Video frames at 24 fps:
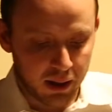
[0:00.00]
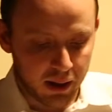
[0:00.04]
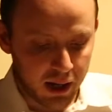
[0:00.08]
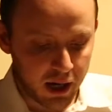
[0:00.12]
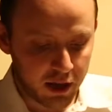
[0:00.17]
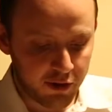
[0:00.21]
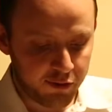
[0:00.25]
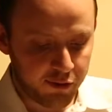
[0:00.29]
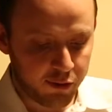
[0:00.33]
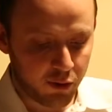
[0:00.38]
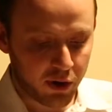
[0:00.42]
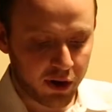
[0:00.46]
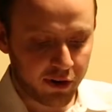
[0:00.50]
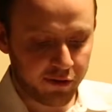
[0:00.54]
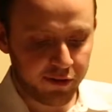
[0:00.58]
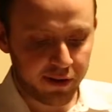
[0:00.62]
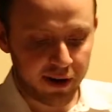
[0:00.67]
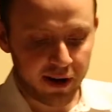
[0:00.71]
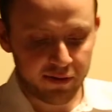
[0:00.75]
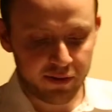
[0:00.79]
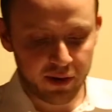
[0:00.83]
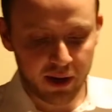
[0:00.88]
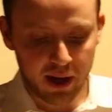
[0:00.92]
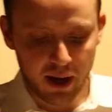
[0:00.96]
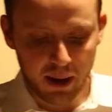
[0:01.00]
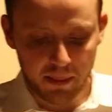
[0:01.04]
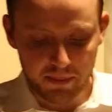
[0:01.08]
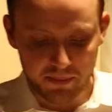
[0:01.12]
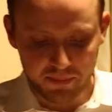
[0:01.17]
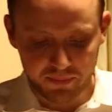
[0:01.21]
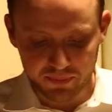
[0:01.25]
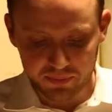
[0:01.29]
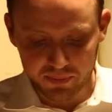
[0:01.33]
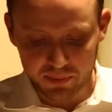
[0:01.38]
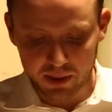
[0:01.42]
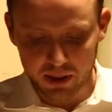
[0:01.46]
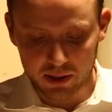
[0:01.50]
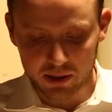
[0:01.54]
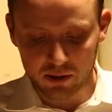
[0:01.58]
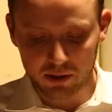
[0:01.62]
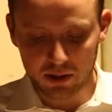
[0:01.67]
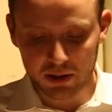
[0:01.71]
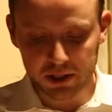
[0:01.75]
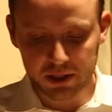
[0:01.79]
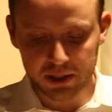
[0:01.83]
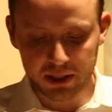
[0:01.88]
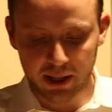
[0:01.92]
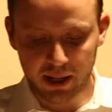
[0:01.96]
8:45 a.m.
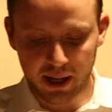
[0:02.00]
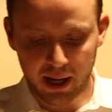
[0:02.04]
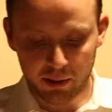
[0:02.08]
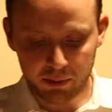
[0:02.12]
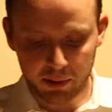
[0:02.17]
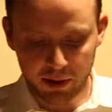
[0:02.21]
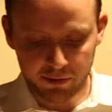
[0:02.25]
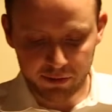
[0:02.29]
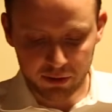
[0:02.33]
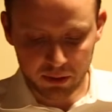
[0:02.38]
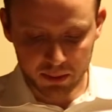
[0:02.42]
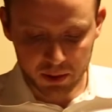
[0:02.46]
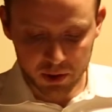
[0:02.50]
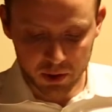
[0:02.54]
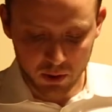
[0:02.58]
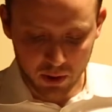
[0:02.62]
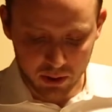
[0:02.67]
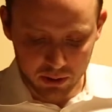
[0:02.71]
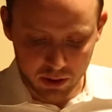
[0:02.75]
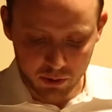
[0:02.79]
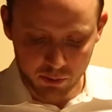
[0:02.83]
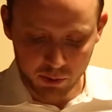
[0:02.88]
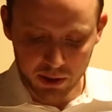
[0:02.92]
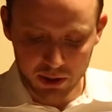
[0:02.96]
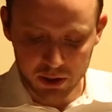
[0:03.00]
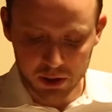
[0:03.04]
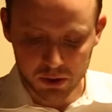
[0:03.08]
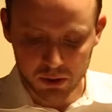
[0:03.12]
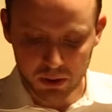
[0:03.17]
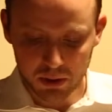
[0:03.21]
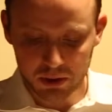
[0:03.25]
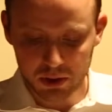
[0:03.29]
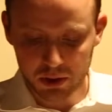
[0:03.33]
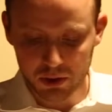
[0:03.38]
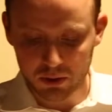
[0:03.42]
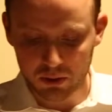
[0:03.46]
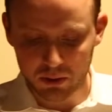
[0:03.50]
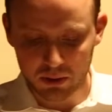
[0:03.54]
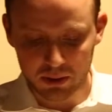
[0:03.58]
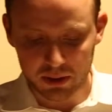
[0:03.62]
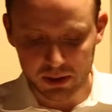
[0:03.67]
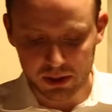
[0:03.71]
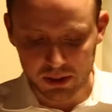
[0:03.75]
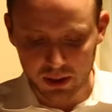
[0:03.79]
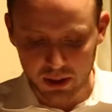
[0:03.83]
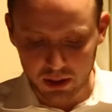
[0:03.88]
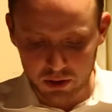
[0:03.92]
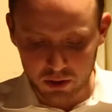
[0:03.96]
Across the highway from 200 West Street stood
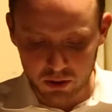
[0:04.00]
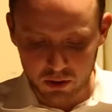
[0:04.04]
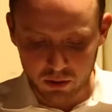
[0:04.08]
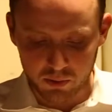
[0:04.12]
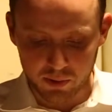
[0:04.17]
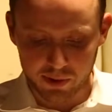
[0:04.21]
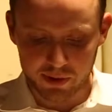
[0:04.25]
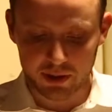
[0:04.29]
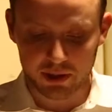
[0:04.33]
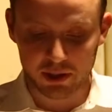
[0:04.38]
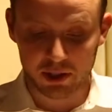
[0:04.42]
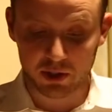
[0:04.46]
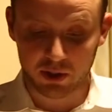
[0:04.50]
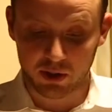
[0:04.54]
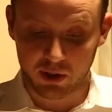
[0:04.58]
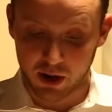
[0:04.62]
Lisandro with his